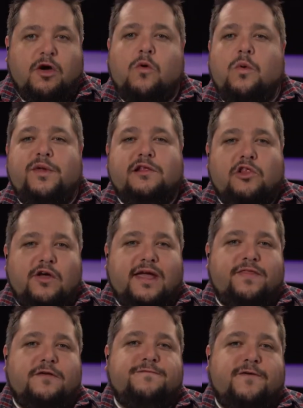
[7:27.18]
Paul, when we look
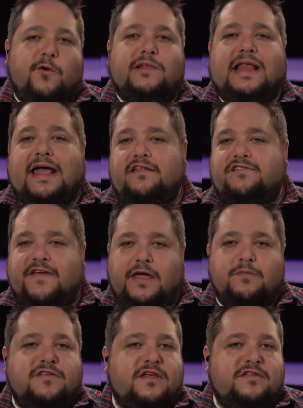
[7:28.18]
at the phone
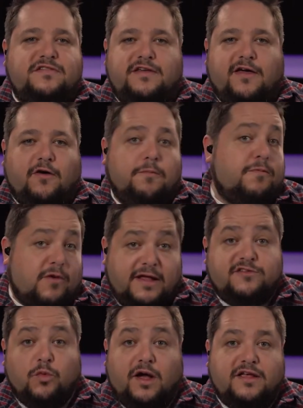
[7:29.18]
landscape, TCL,
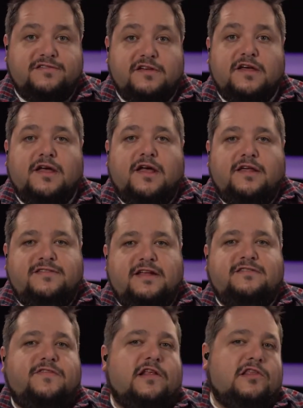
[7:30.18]
price wise,
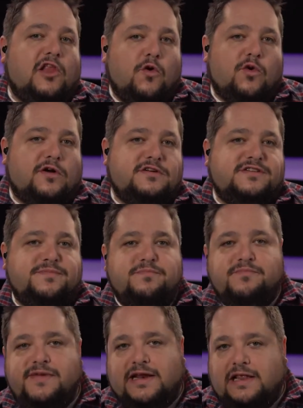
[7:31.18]
sits at the lower to
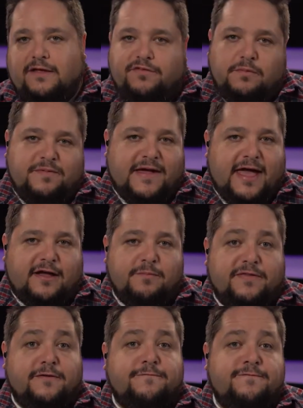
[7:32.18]
middle of the pack,
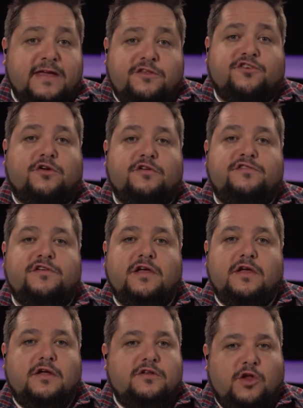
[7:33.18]
but the features
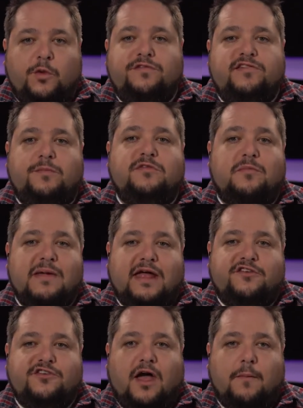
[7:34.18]
don't seem to
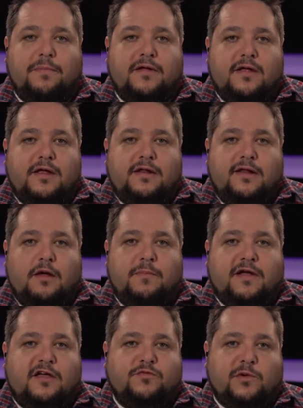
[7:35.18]
match up. Now,
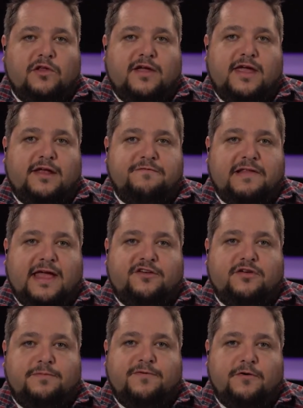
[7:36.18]
because we're looking at
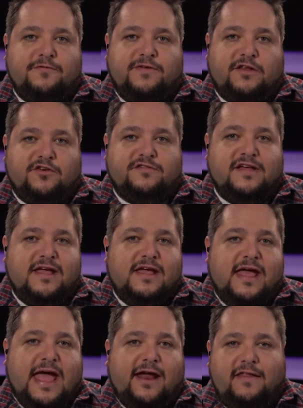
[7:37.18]
flagship phone features,
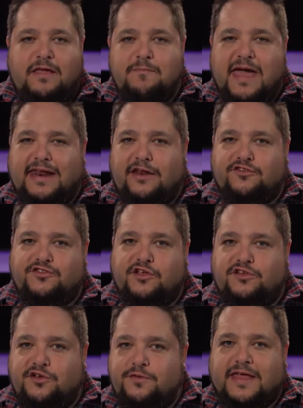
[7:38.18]
how do they manage to
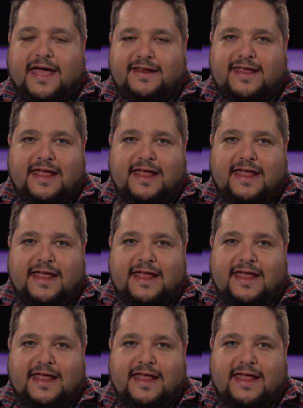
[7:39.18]
do that?